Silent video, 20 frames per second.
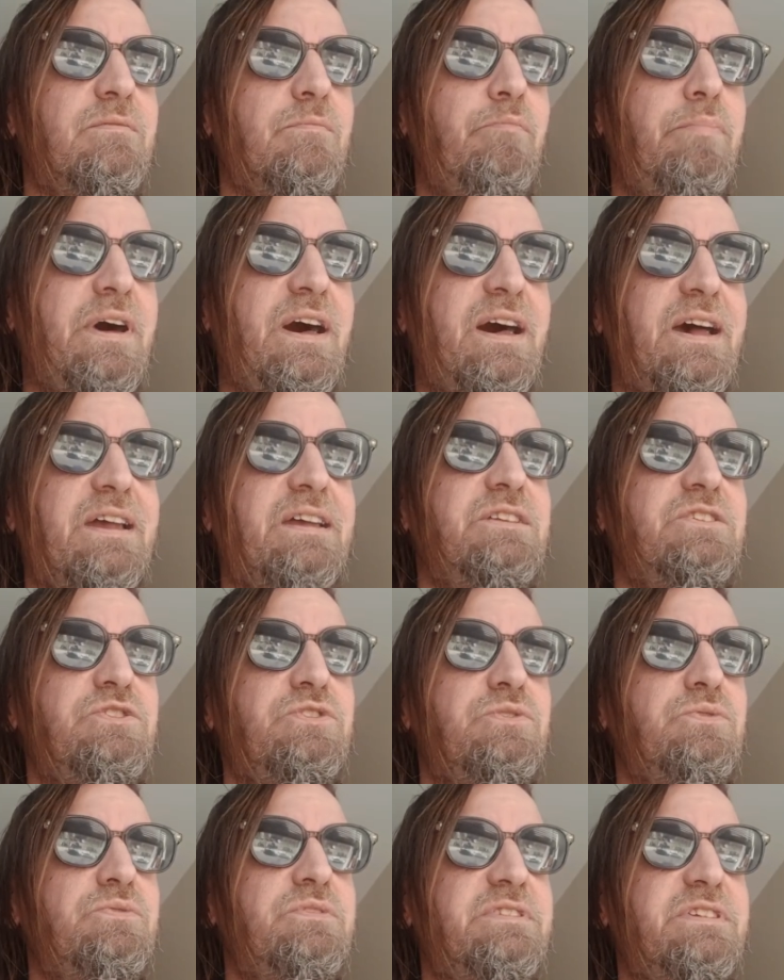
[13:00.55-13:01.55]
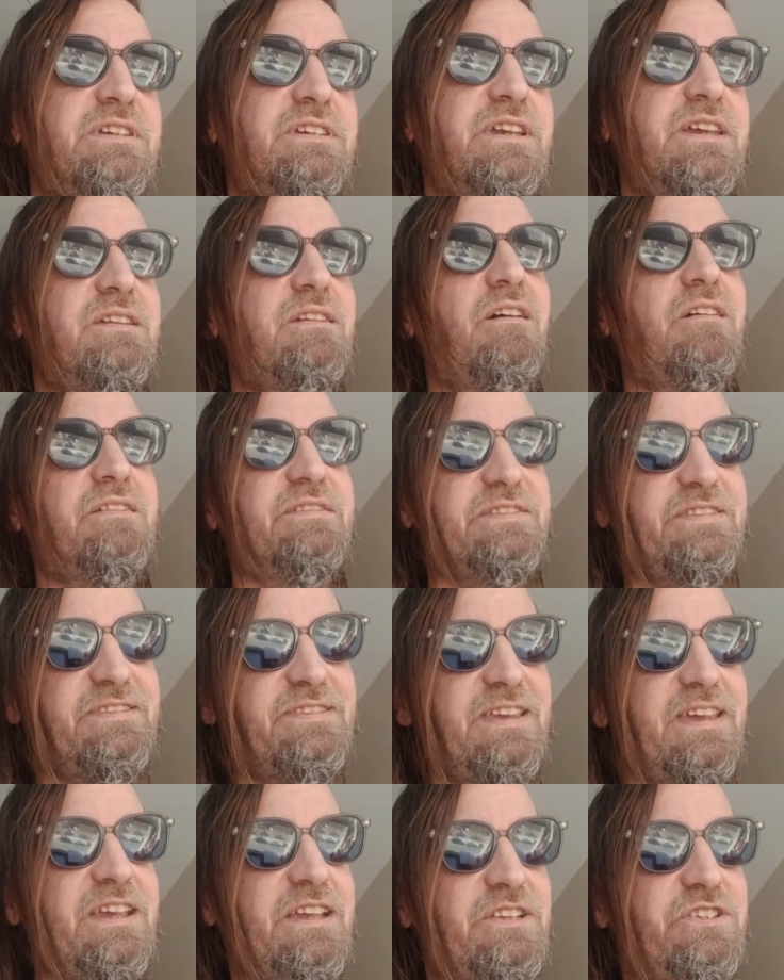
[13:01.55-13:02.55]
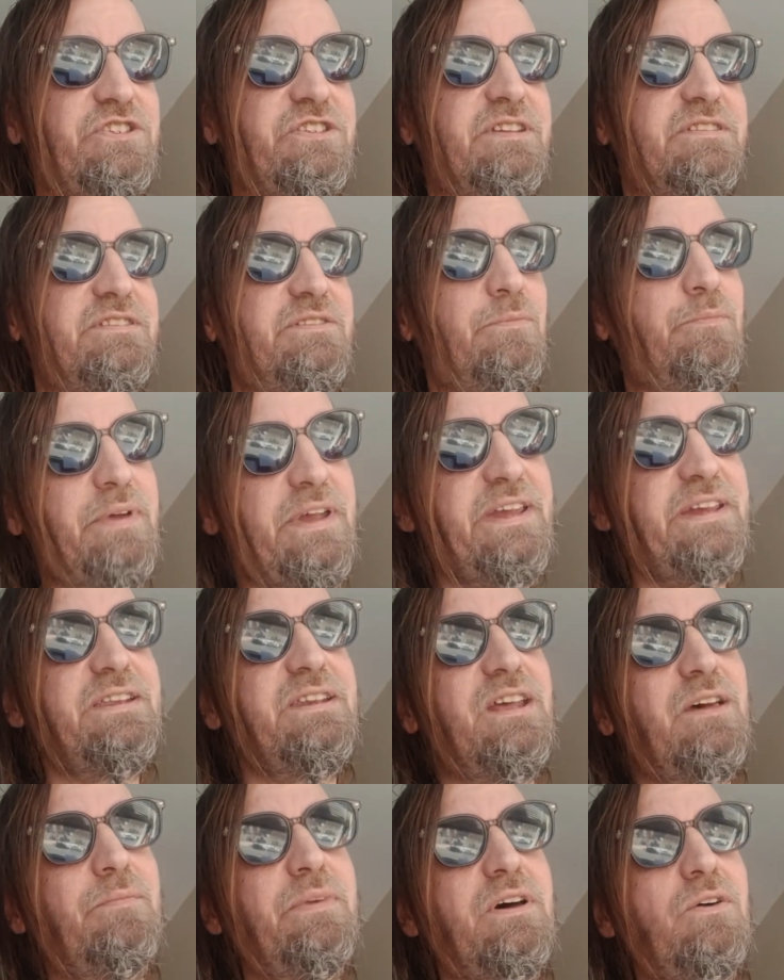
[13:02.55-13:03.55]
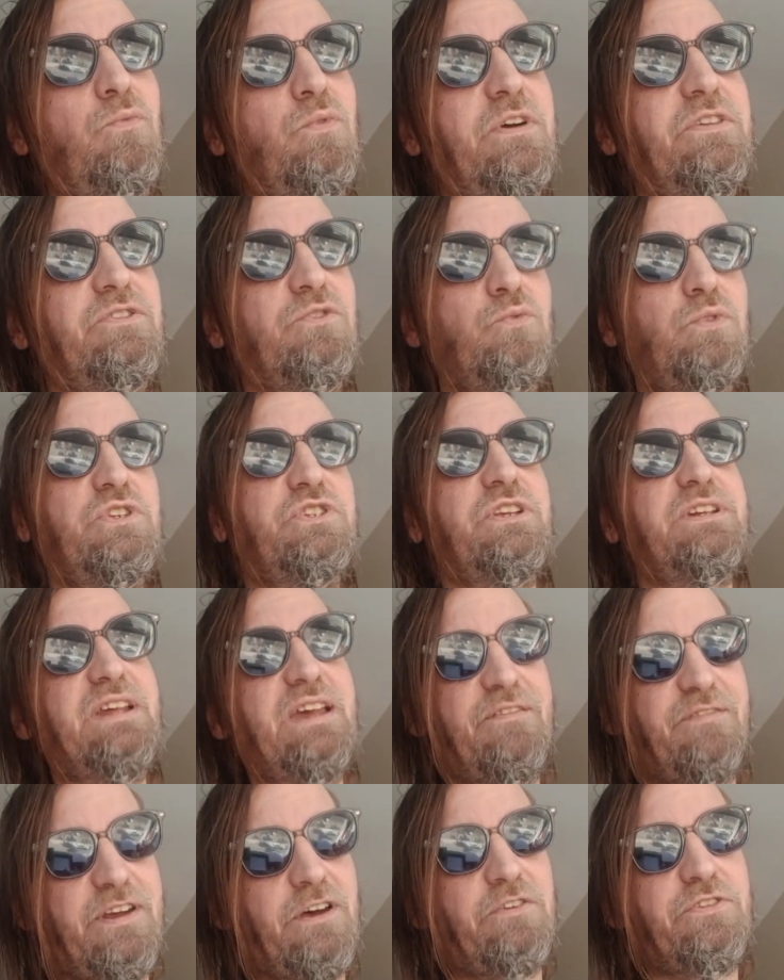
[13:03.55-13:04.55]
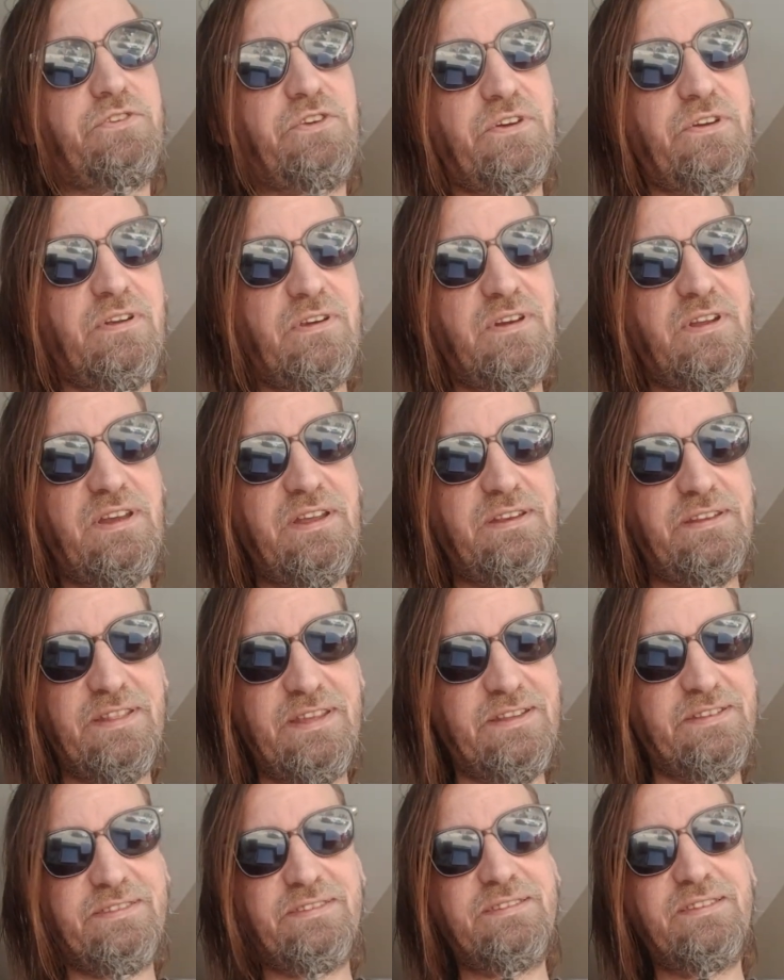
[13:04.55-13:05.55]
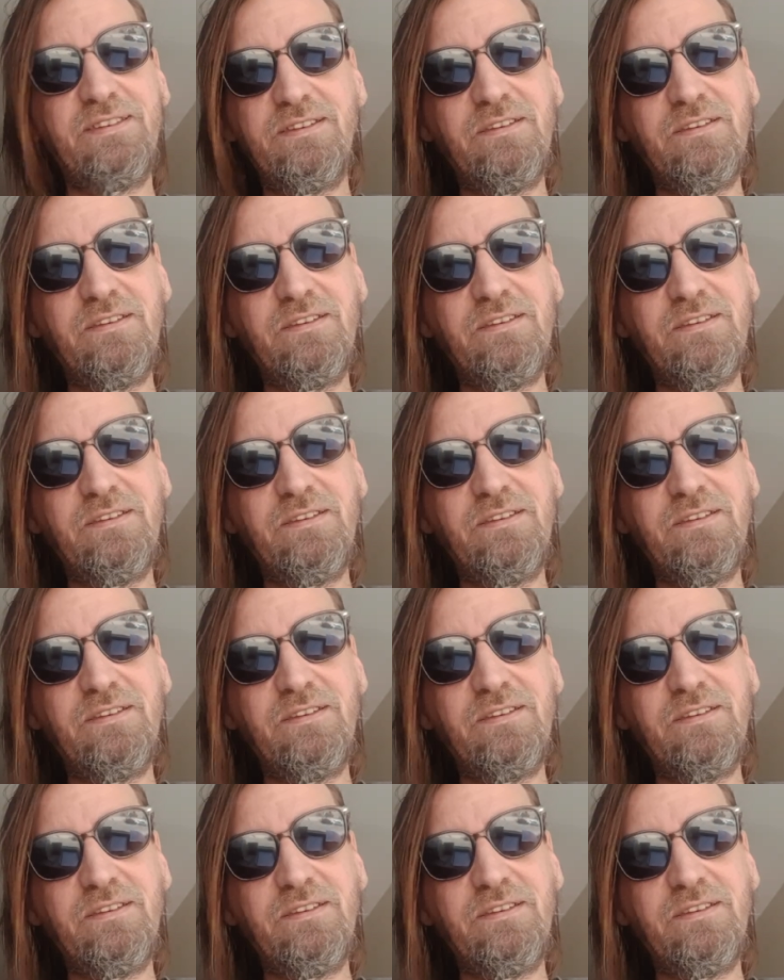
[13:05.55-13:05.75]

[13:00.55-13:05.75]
behind you to get on stage to debate about whether we should have health care or not. It